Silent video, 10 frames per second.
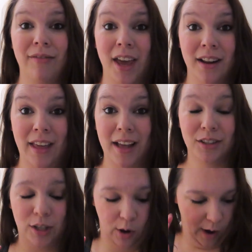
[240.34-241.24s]
a fan of that
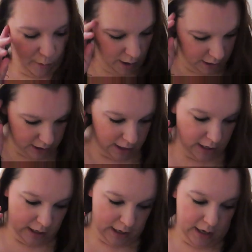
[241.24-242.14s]
so I went
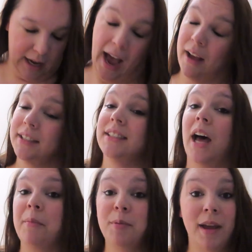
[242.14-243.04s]
I
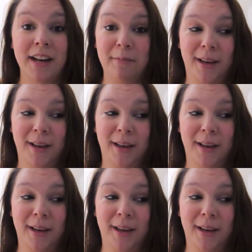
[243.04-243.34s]
stopped painting